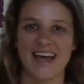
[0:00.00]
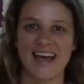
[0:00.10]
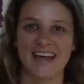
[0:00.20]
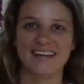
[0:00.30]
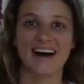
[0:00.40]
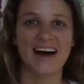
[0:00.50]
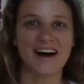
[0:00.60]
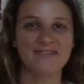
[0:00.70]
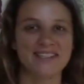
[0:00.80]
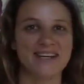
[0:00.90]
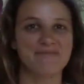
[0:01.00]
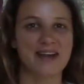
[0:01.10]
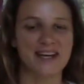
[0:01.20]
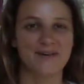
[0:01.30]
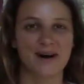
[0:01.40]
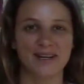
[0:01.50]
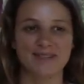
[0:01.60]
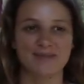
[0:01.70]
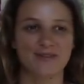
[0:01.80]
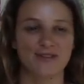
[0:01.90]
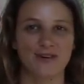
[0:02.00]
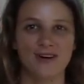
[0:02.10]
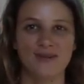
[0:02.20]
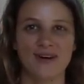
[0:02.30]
and I have seen many koalas before,